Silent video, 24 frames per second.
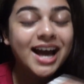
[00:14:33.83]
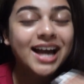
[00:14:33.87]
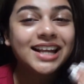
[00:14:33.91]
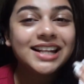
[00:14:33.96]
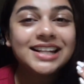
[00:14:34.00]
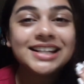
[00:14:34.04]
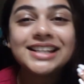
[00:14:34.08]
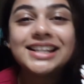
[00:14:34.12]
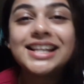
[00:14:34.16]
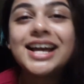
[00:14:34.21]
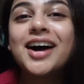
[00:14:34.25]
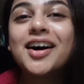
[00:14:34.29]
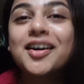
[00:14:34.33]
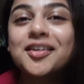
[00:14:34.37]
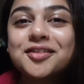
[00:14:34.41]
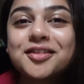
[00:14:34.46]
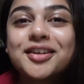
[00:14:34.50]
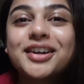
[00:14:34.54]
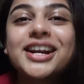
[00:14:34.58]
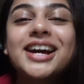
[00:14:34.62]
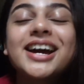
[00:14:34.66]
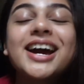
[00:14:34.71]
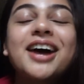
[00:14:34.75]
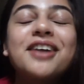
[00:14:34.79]
I love
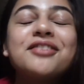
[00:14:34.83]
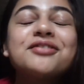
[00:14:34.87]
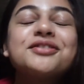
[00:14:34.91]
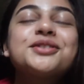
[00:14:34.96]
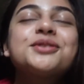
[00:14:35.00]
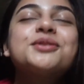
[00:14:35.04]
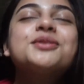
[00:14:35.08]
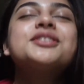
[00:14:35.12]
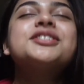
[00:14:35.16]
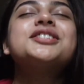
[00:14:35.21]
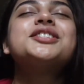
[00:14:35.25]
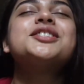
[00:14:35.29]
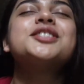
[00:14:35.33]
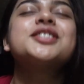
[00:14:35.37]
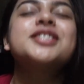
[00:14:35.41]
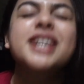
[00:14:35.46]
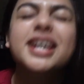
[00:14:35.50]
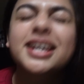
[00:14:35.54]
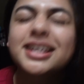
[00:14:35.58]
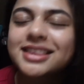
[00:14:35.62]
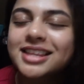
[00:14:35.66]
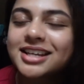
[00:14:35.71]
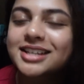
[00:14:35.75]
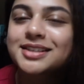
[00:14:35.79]
when I have to
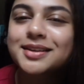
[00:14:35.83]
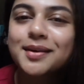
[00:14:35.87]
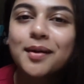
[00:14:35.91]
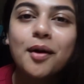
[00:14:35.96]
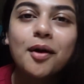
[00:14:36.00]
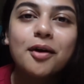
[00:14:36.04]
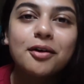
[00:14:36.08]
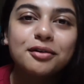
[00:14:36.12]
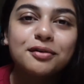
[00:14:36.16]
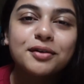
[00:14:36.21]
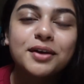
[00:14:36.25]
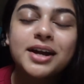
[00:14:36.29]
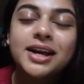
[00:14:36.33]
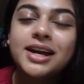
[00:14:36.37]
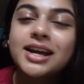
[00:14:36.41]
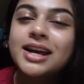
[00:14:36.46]
check things off.